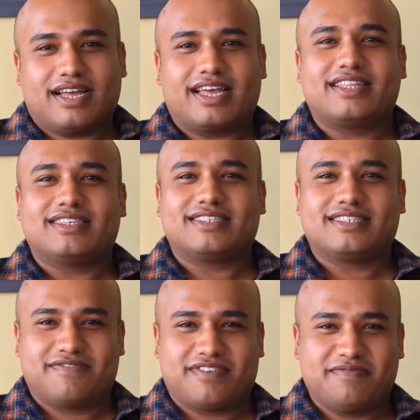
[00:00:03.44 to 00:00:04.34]
Hi, this
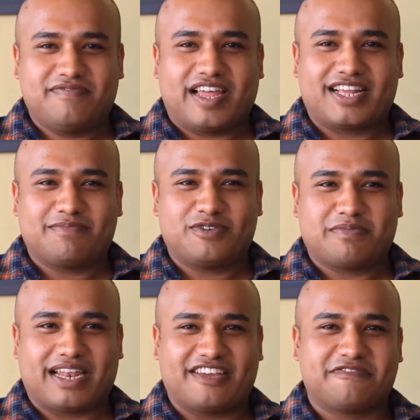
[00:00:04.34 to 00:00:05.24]
is Shivam. Welcome
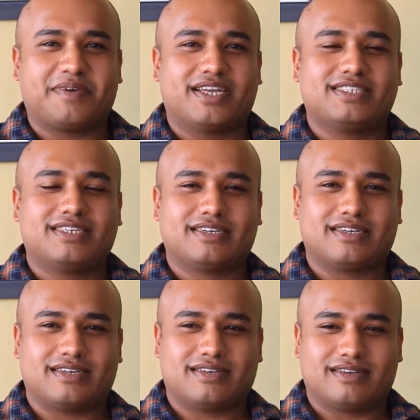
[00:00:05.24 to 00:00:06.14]
to my life page.
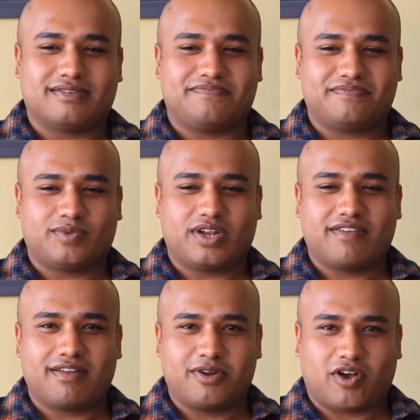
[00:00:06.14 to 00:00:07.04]

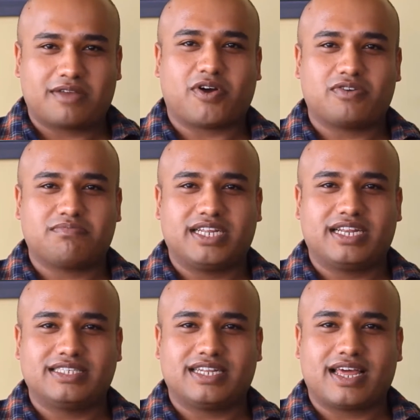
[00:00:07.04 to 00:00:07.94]
Today we'll be talking about
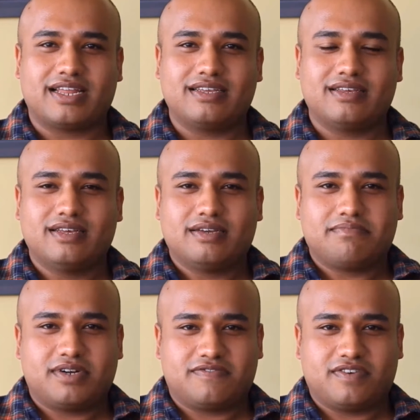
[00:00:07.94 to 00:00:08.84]
marine engineering.
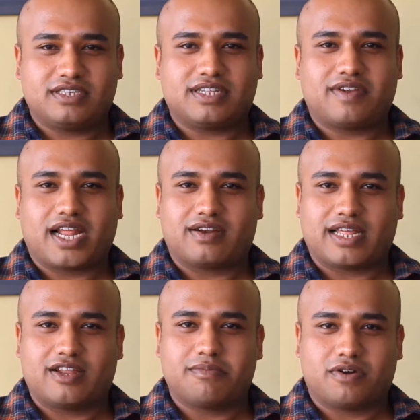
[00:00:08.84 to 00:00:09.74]
But first I would like to
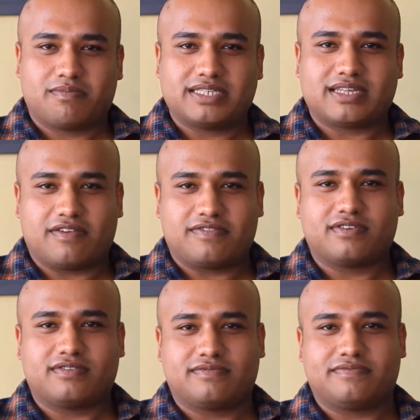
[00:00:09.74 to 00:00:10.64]
tell you about myself.
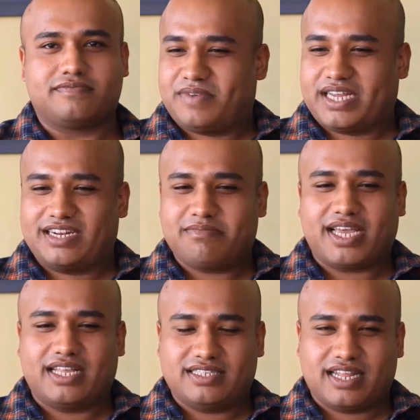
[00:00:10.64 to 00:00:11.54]
I did
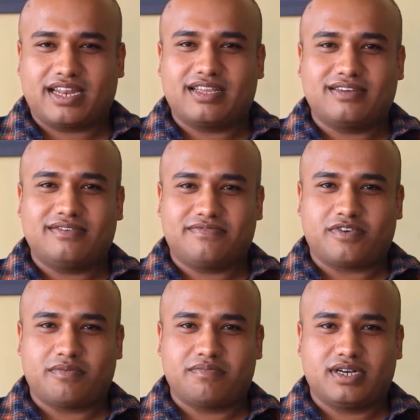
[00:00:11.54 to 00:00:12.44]
my engineering
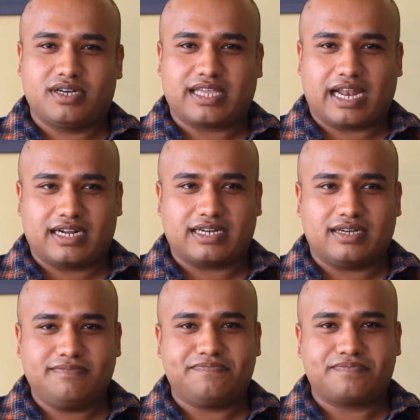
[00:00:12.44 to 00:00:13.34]
from
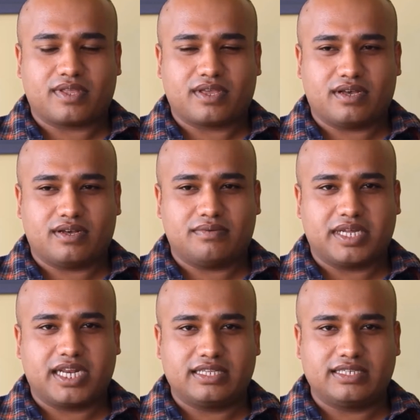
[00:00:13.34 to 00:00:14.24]
Calcutta,
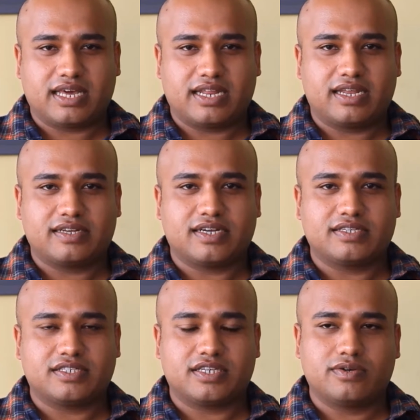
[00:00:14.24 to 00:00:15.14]
Marine Engineering and
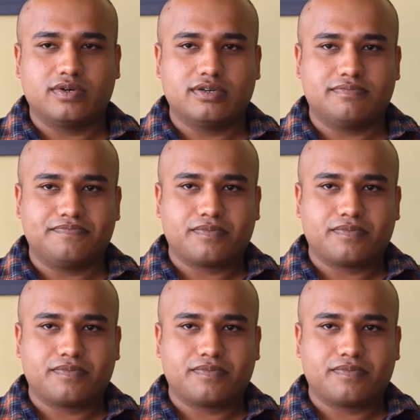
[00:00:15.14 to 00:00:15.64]
Research Institute.